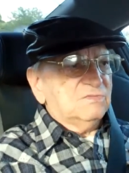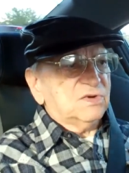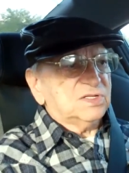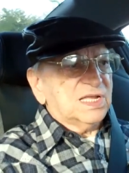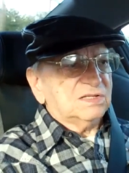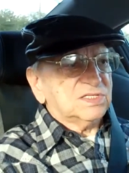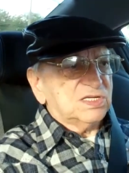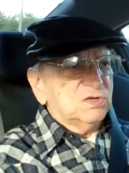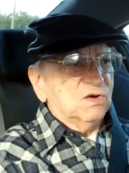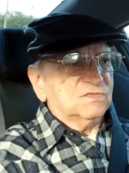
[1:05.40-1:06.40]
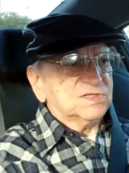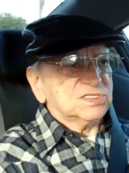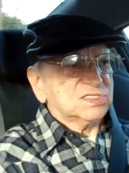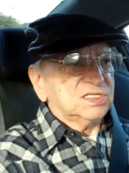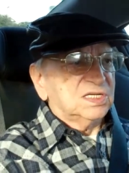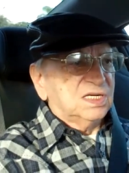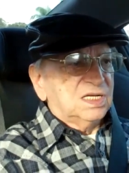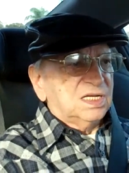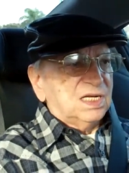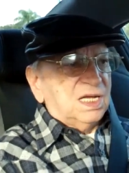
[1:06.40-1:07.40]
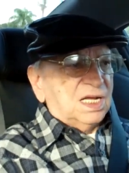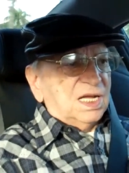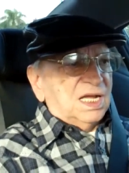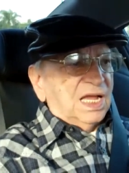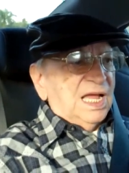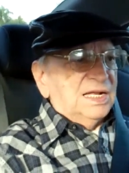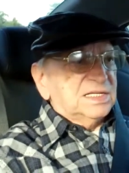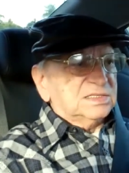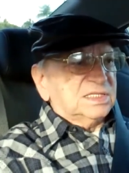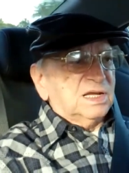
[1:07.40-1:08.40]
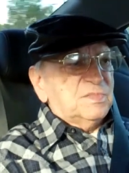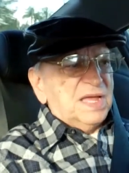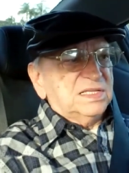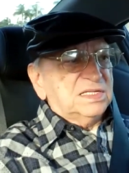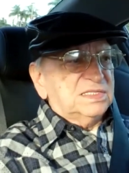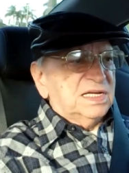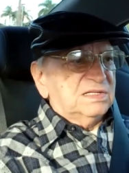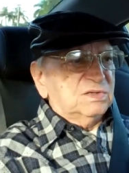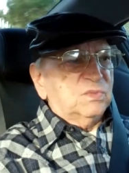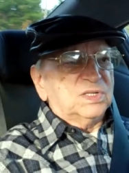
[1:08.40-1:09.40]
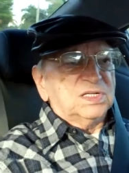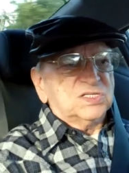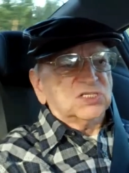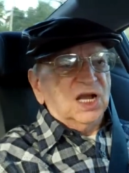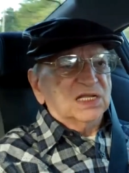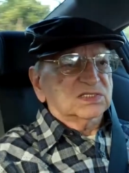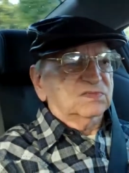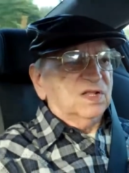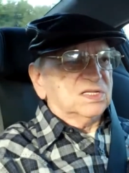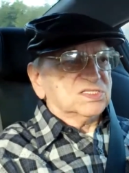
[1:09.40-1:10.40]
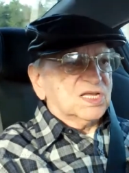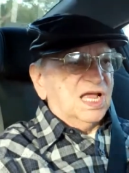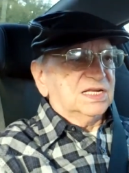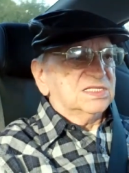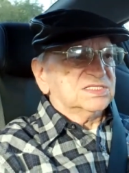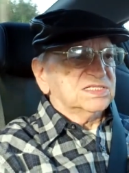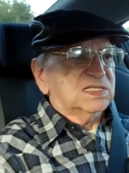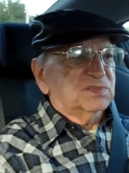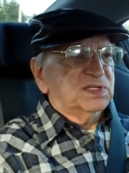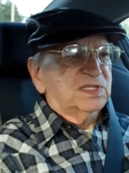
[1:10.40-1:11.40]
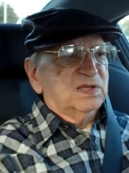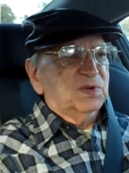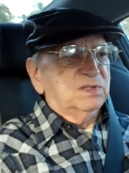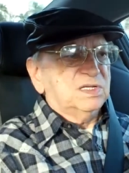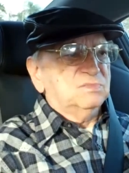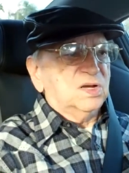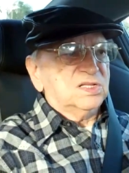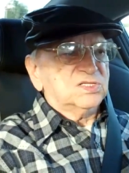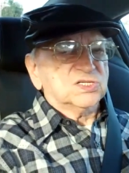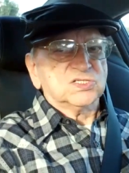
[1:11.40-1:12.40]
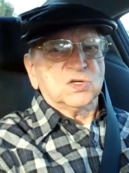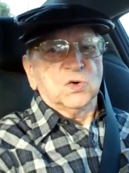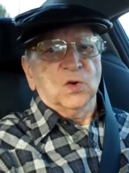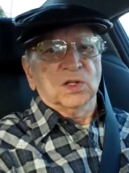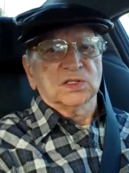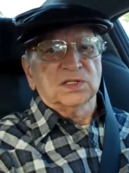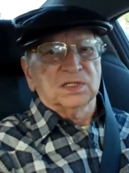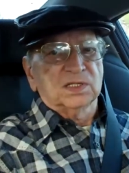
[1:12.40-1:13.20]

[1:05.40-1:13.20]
I go down to the office, and the commander there, the one in charge of Ellis Island, says to me, Diva, your mother just called.